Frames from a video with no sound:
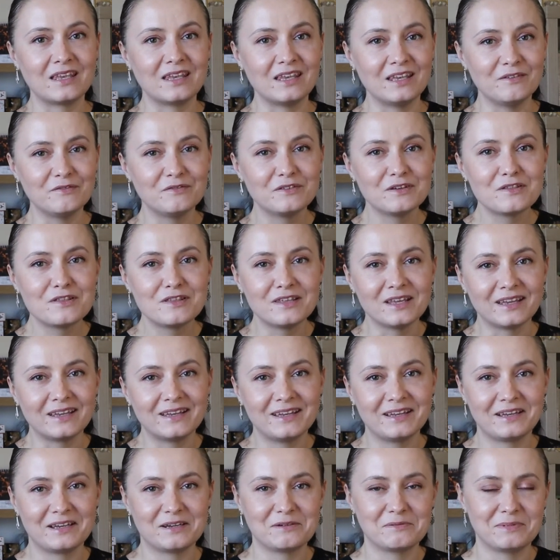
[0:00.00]
Even
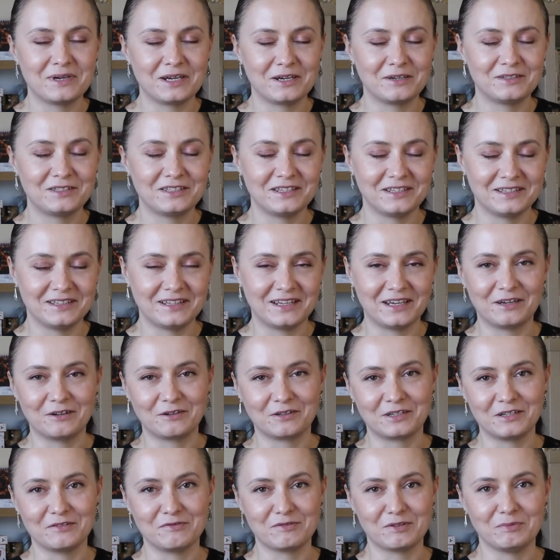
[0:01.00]
thinking about it
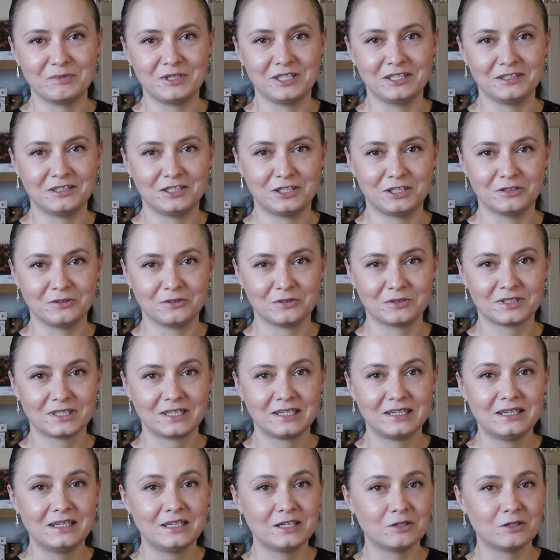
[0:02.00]
now gives me the chills.